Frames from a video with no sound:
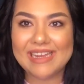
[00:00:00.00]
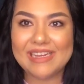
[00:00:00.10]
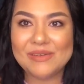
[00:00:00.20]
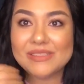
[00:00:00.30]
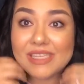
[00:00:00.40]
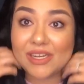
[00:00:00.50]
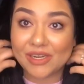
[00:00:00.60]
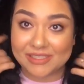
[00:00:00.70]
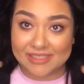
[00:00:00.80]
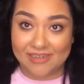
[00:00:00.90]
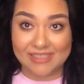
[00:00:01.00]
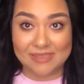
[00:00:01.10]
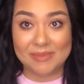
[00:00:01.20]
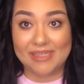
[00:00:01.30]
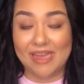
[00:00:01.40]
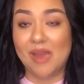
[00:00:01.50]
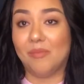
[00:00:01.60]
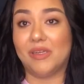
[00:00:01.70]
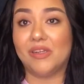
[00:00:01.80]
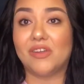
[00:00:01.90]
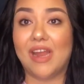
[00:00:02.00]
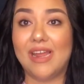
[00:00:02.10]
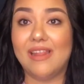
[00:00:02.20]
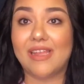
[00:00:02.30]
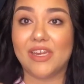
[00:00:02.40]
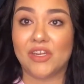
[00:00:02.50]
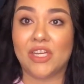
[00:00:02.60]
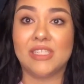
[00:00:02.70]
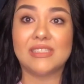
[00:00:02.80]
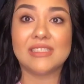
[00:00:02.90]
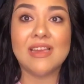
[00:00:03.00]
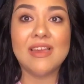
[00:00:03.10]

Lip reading: And he was like, are you serious? I'm like, yeah, I'm gonna cry, like, it hurts.